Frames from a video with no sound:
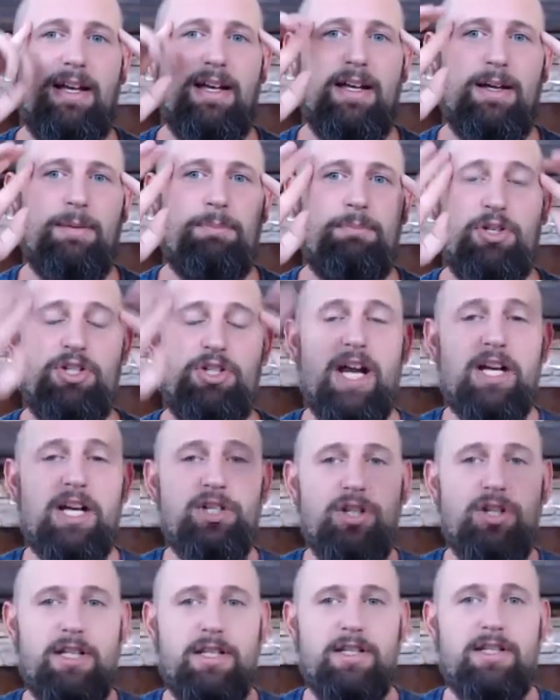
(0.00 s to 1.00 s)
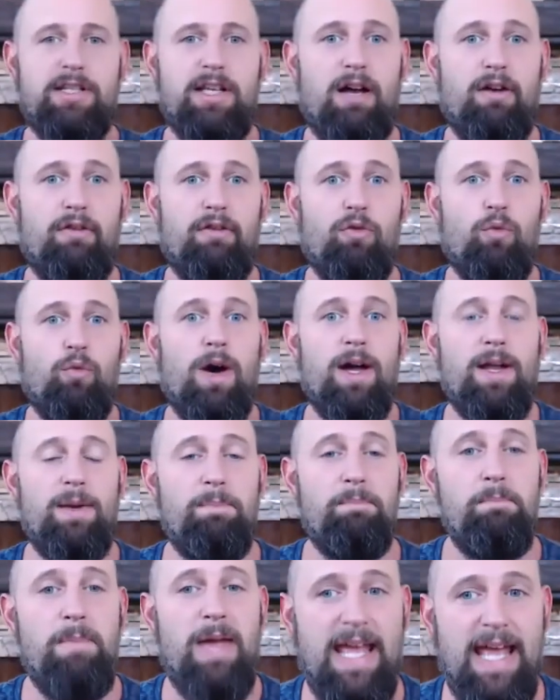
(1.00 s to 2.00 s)
projections of what
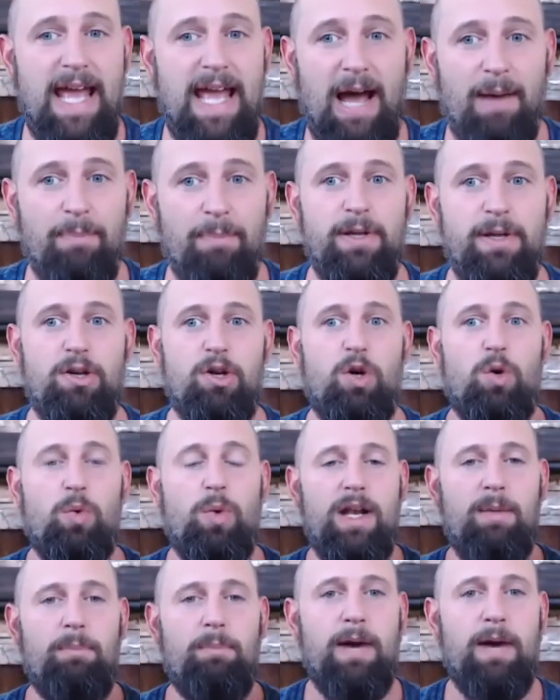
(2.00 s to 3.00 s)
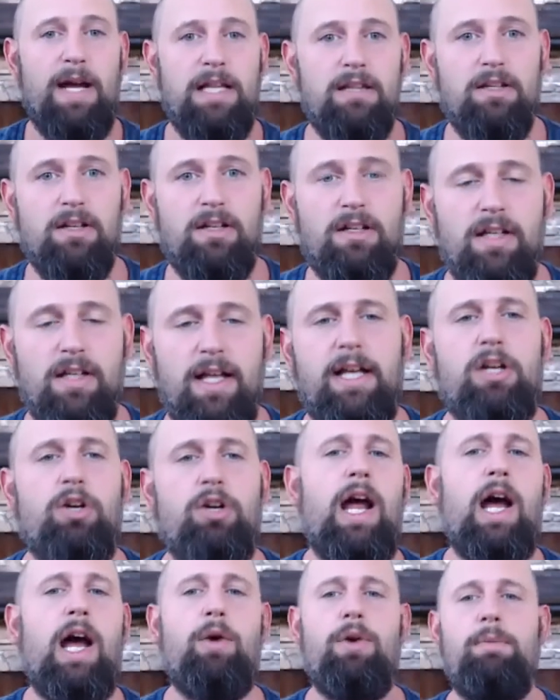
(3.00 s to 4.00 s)
may happen or what it might look like
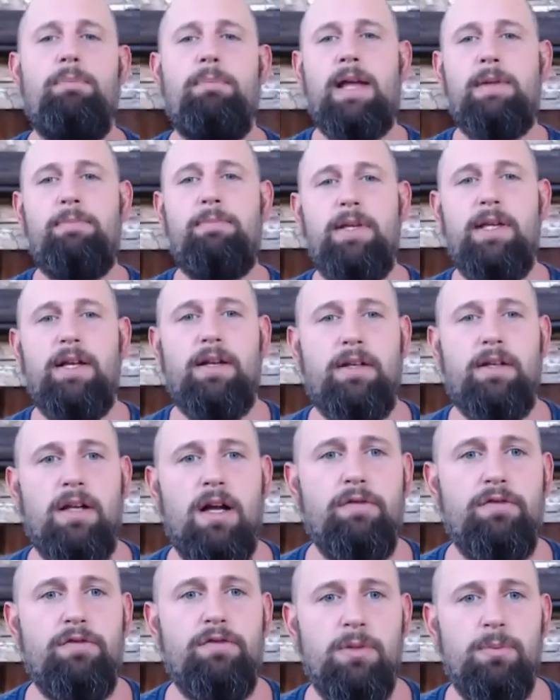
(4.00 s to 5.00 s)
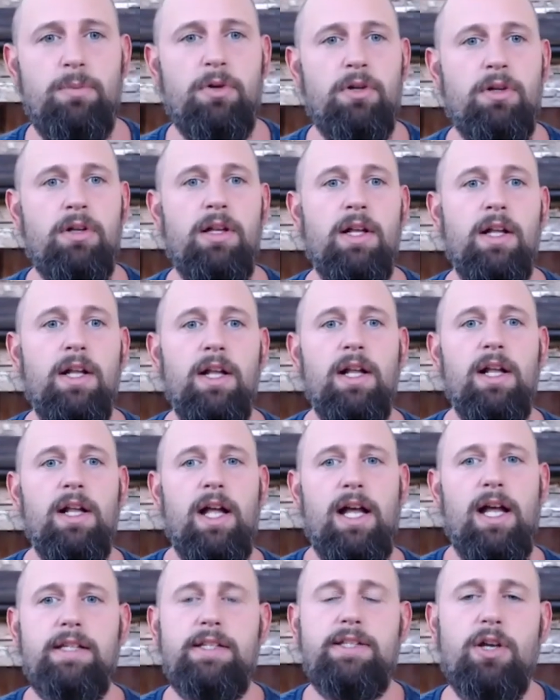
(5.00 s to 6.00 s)
or how it might be uncomfortable.
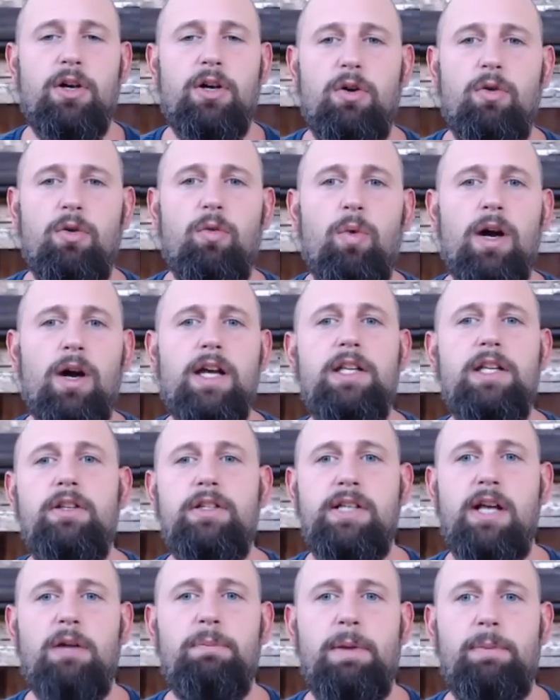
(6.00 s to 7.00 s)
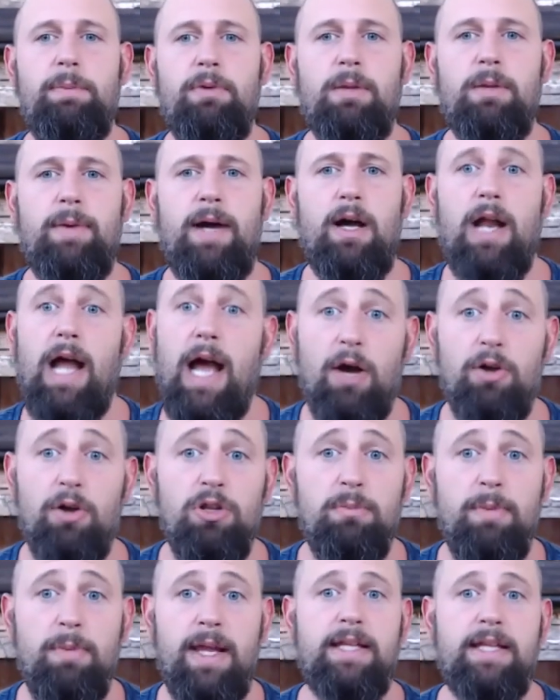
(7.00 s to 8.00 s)
And so what can you tell people about how
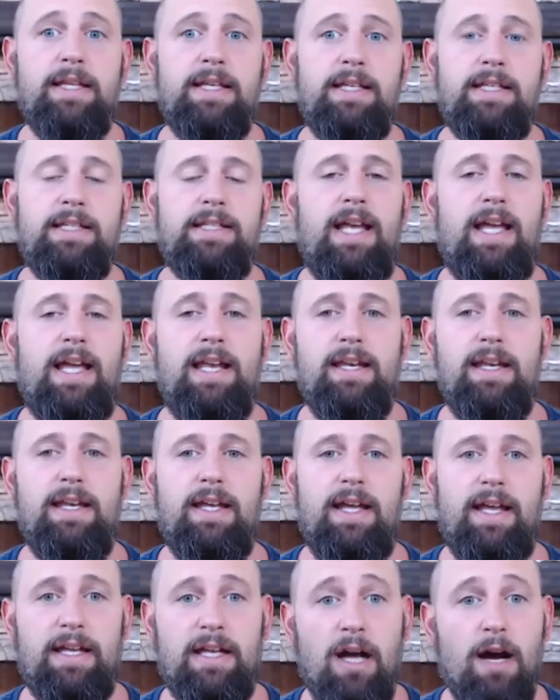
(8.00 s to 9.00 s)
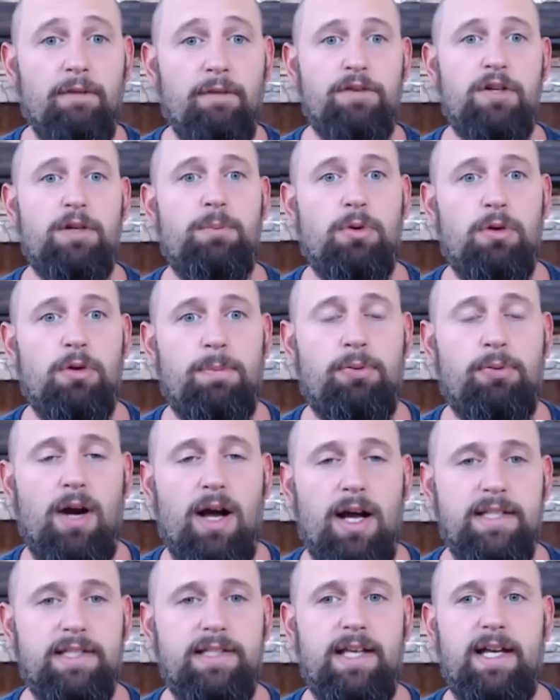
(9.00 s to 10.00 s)
you make this a comfortable
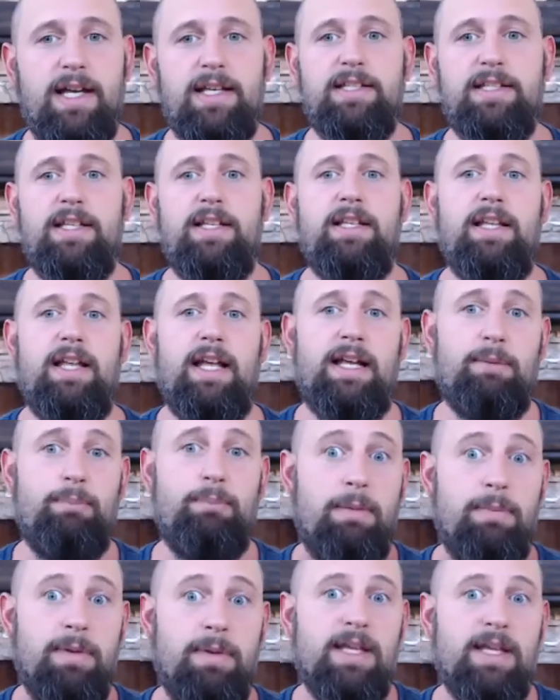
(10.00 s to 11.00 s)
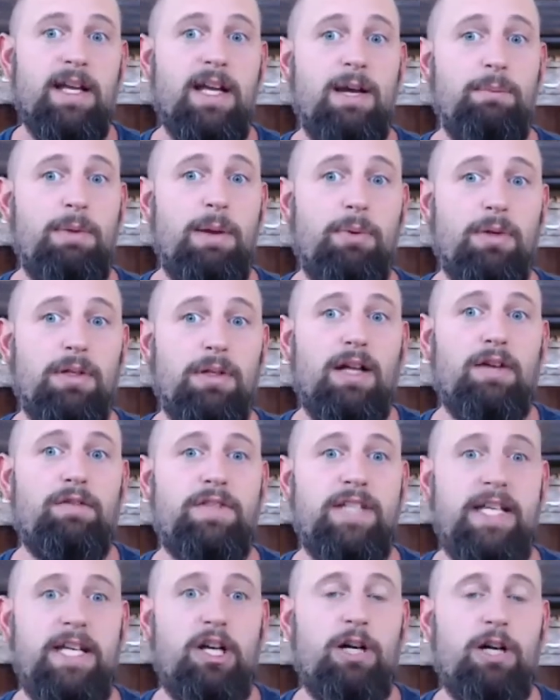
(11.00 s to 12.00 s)
process? And like maybe people love
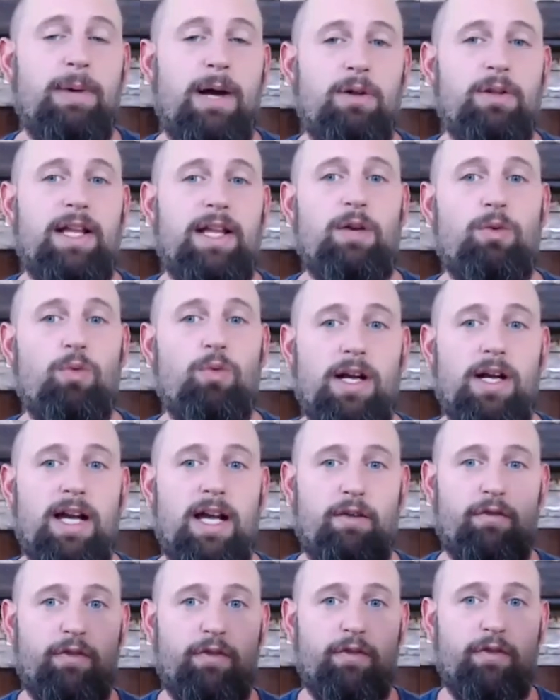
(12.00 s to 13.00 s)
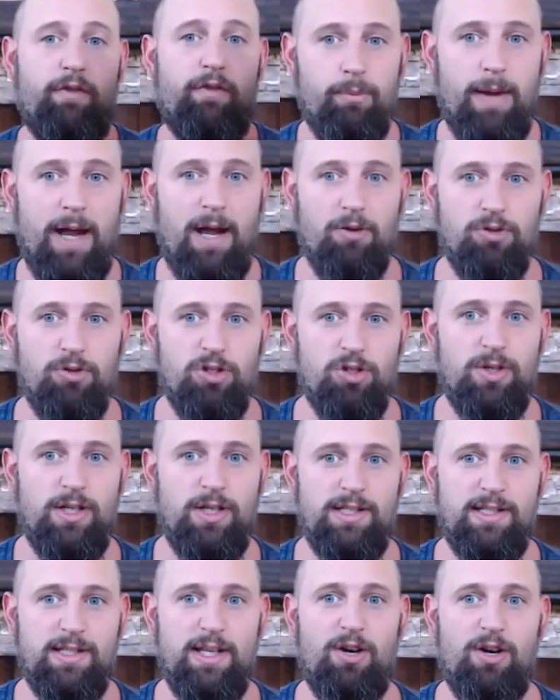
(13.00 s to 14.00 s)
to hear about like what kind of clear
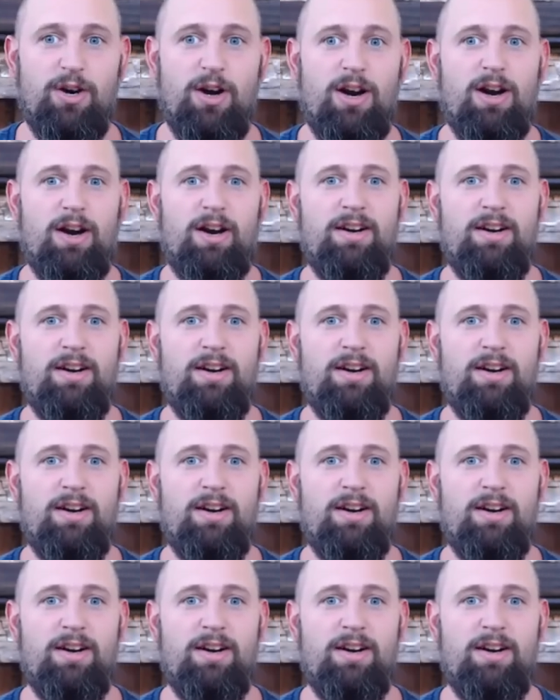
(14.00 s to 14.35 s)
boundaries there are.